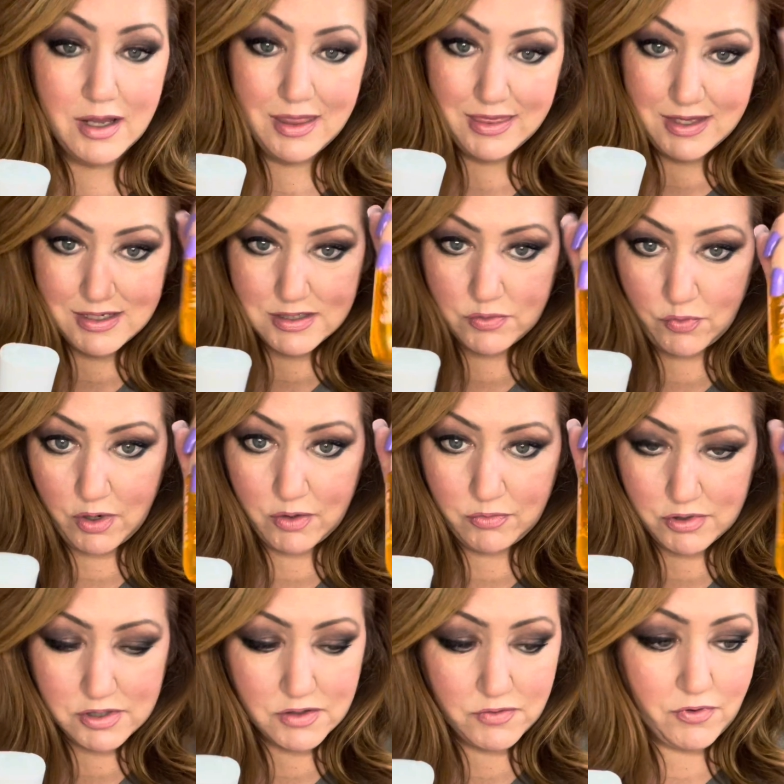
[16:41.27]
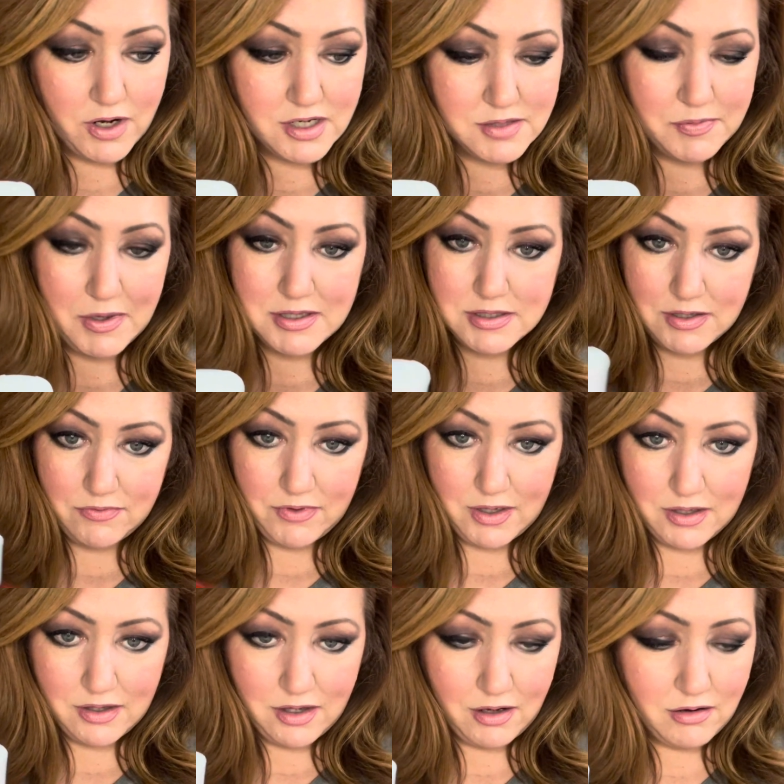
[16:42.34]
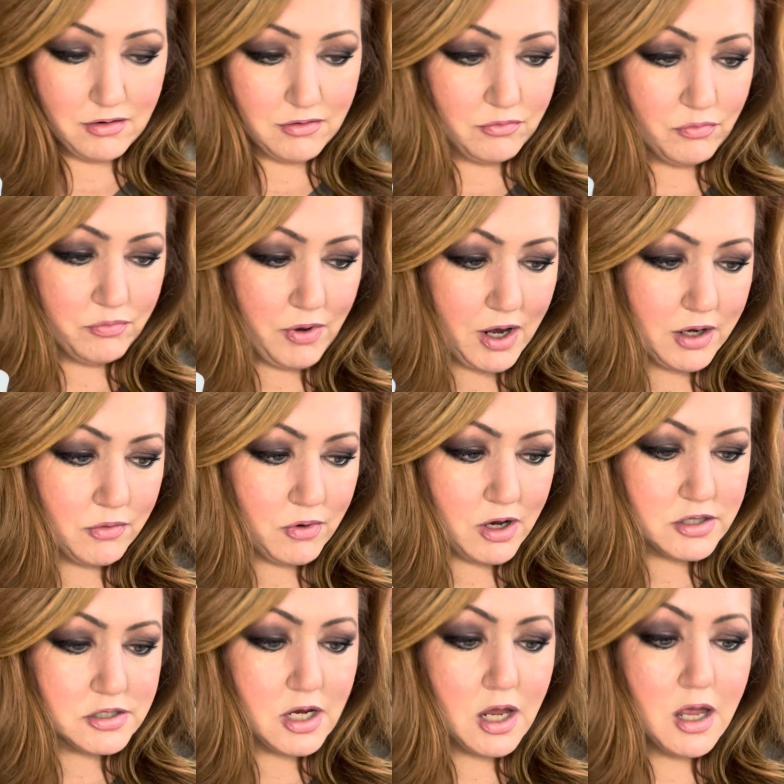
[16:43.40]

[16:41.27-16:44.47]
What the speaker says: this one, which is very expensive, and their body wash.